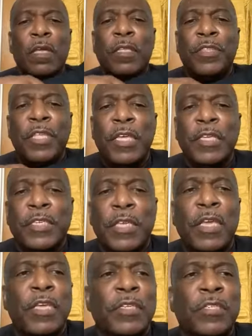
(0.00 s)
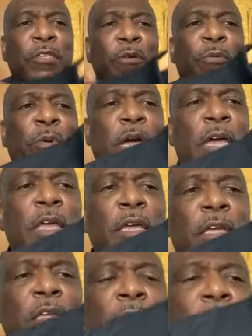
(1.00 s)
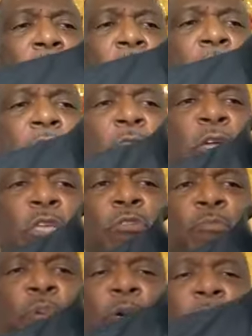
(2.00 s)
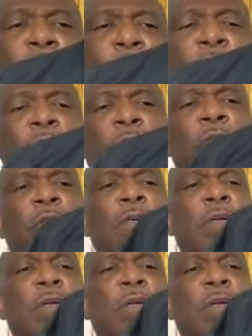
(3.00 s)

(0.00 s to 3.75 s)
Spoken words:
This is the way when you put your